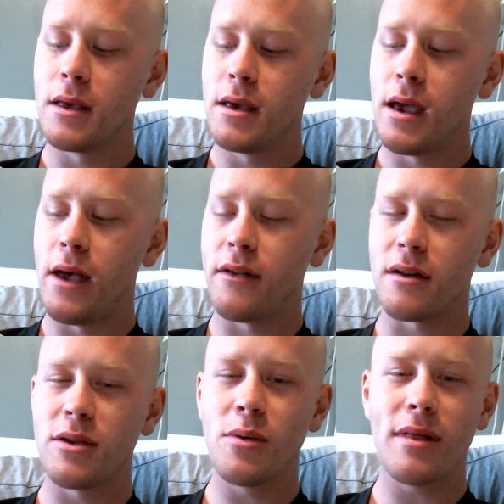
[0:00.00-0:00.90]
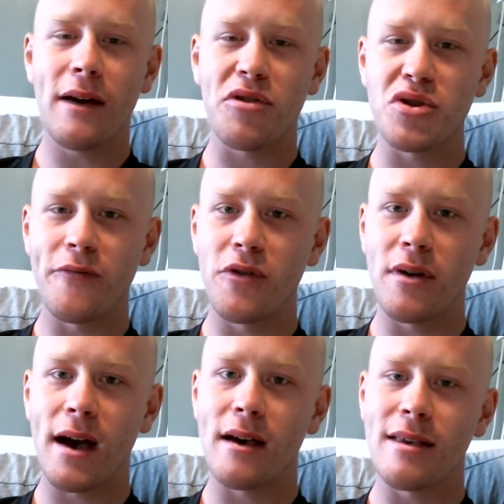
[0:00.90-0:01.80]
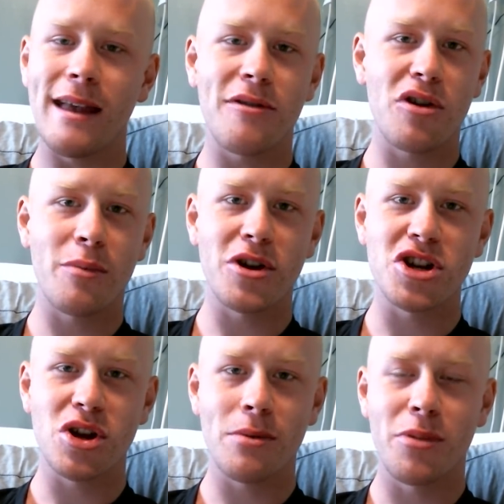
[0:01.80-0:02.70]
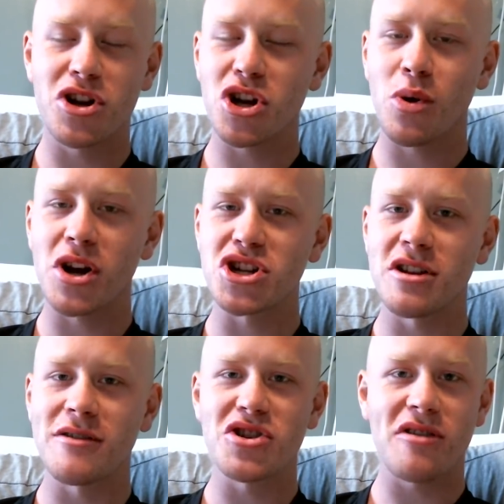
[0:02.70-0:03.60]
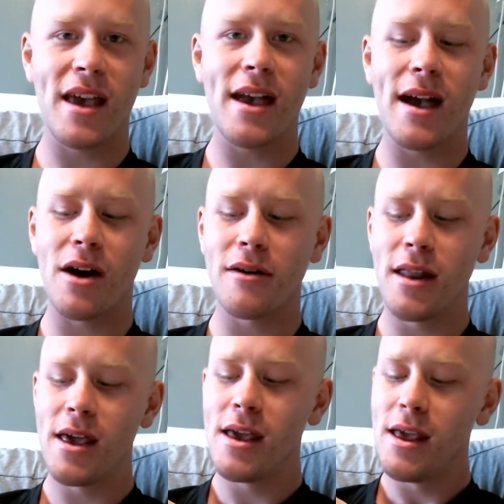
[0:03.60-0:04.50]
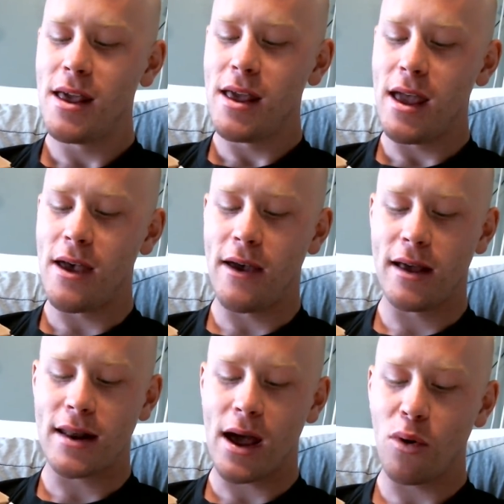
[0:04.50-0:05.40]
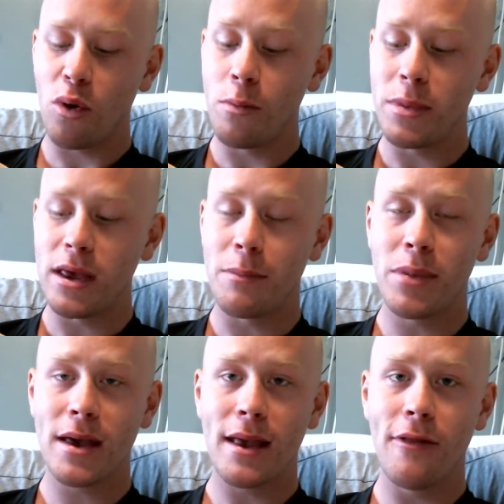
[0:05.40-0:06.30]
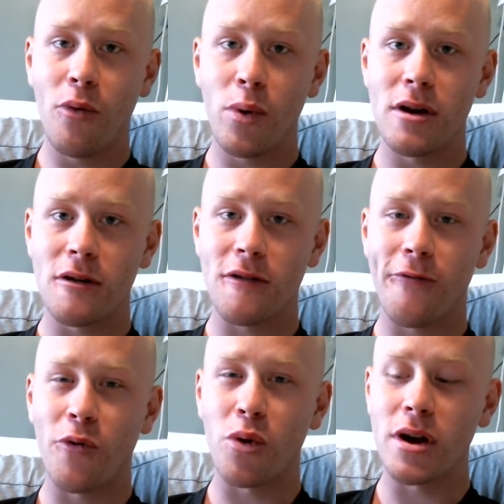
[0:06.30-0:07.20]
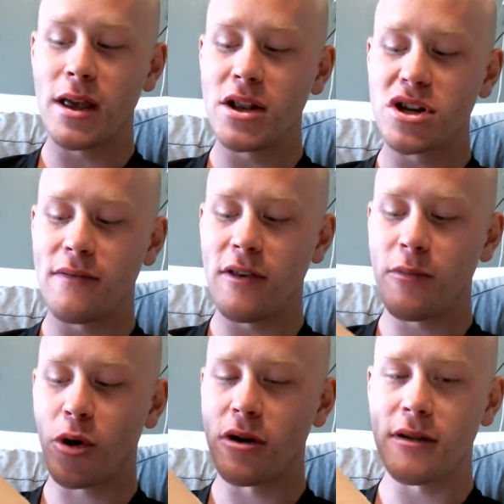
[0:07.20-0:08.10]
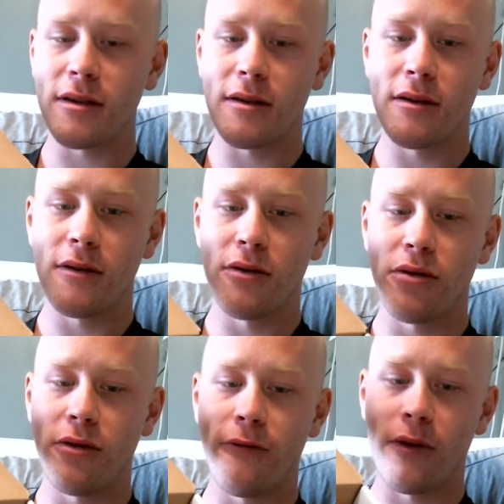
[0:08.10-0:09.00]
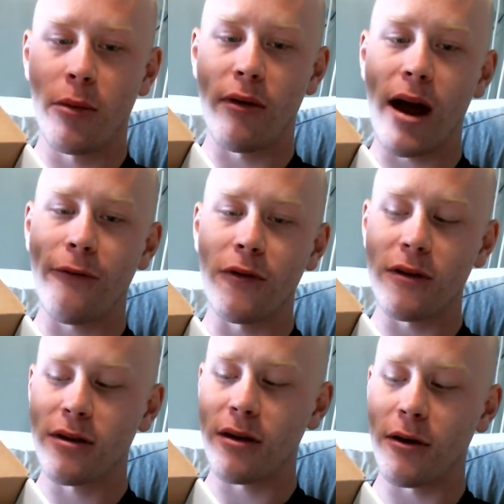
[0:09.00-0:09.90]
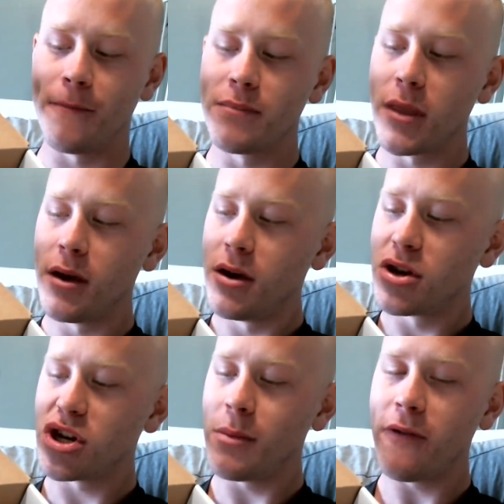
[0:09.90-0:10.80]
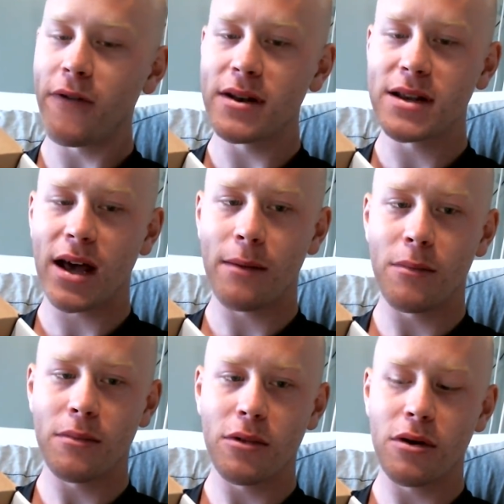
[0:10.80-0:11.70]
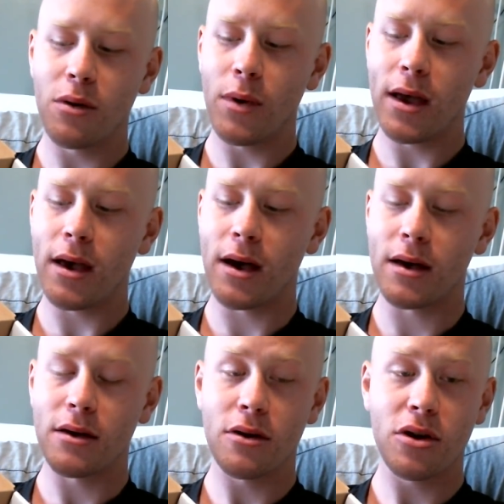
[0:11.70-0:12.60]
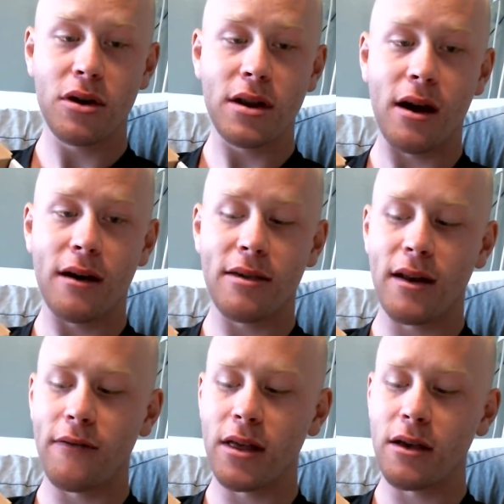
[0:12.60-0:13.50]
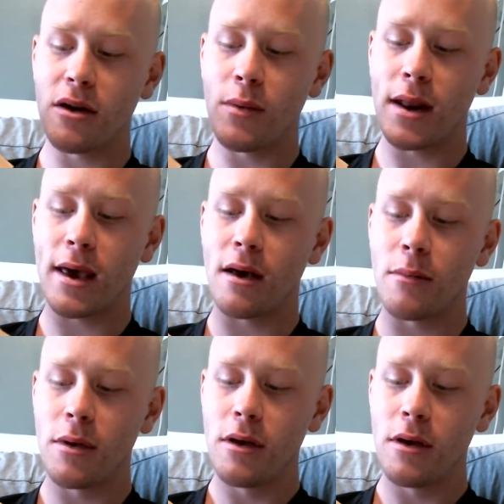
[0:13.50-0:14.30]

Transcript: and then I'll do a live stream for you guys, answer a bunch of questions, just hang out, and I will be picking the winners for each of these parts from the raffle. So should be a fun time. Good way, good cause and everything. Good way to help